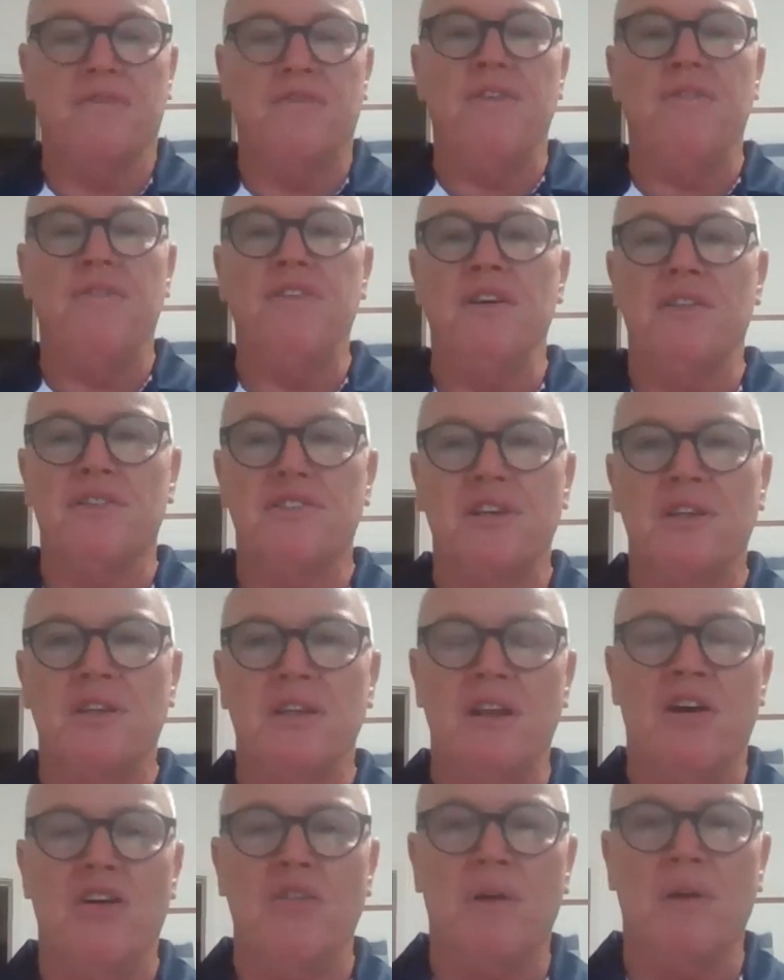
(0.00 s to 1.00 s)
50th
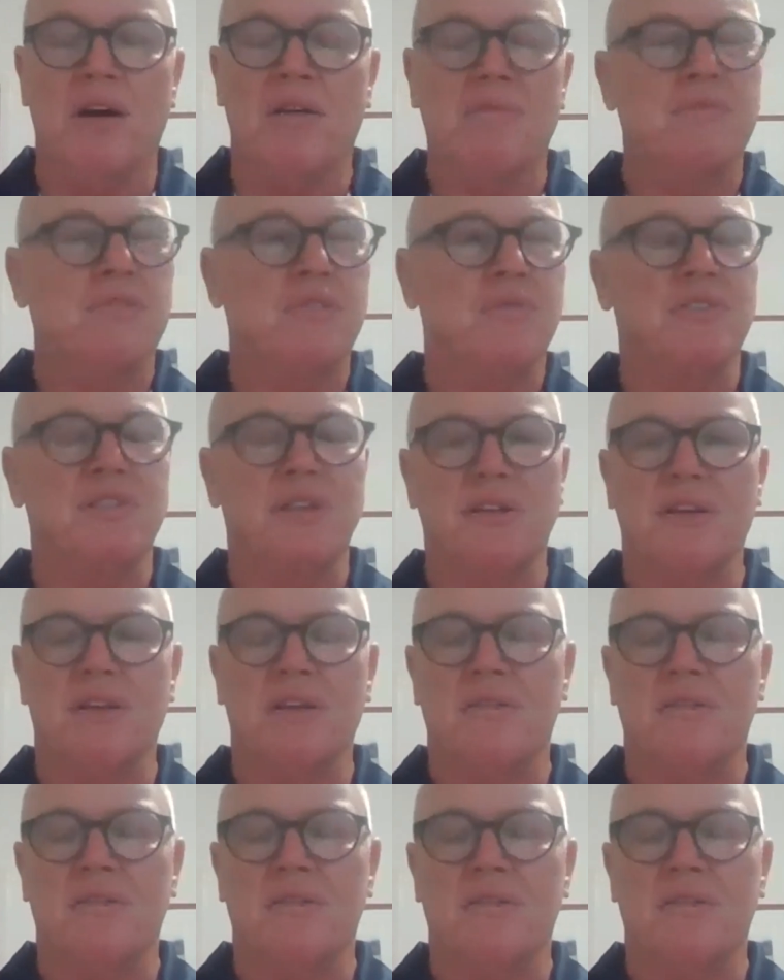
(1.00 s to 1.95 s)
Sydney Hobart, which was, I think,